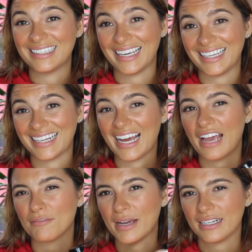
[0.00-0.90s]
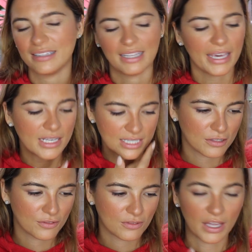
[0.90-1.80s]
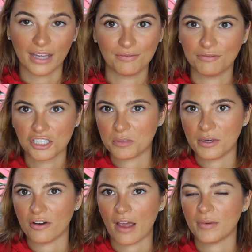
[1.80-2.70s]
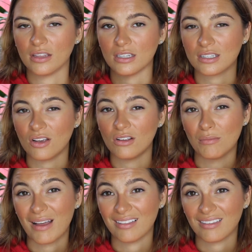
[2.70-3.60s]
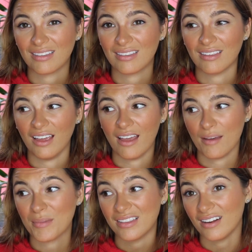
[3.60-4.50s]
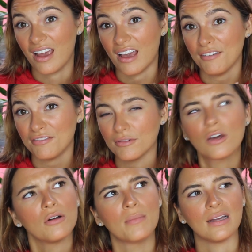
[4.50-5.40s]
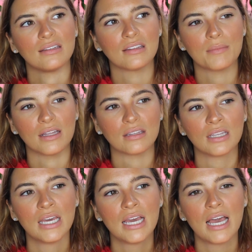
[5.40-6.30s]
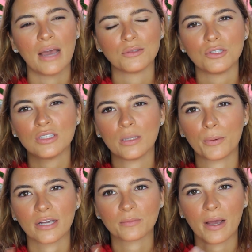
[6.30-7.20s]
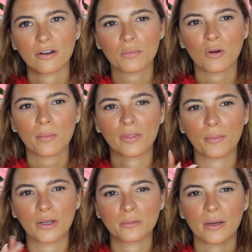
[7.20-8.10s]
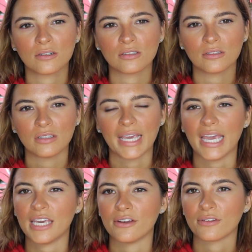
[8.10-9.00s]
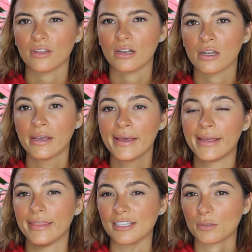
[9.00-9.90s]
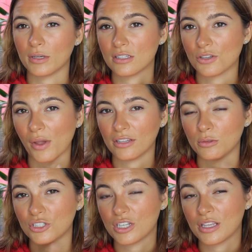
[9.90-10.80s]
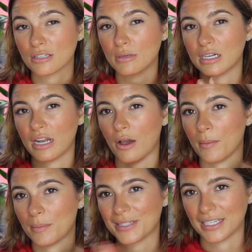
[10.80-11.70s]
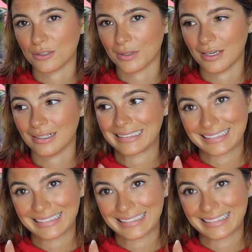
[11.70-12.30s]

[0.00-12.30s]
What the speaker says: like it. I have mine in lace. I've just been grabbing this all month and a half. No, month. I was using the pressed powder more, but the pressed powder is a little cakier than this one. So I switched to this one and now I'm obsessed with it.